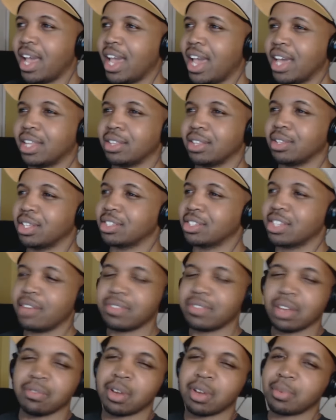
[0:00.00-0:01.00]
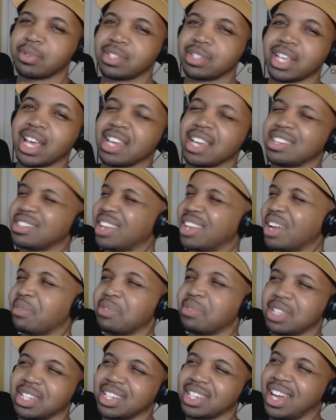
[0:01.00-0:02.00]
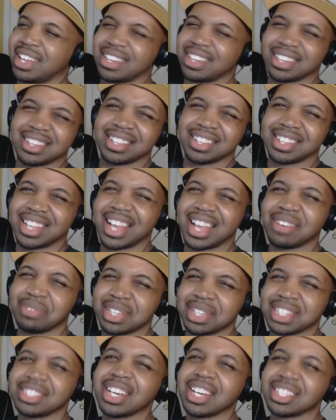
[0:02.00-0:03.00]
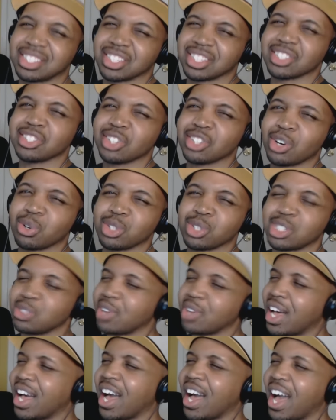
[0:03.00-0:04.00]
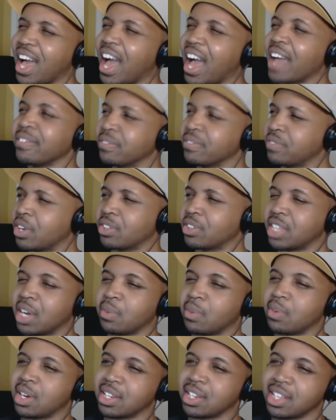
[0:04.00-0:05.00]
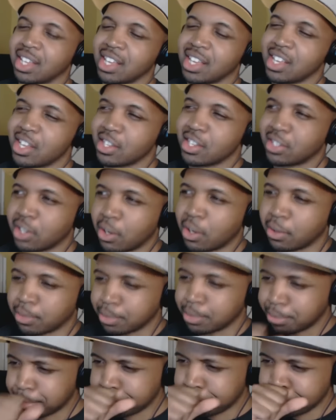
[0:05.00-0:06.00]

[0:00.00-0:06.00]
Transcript: And the stuff that Rip said, you know, that really kind of, that really touched his soul too. I, I even felt that one. So.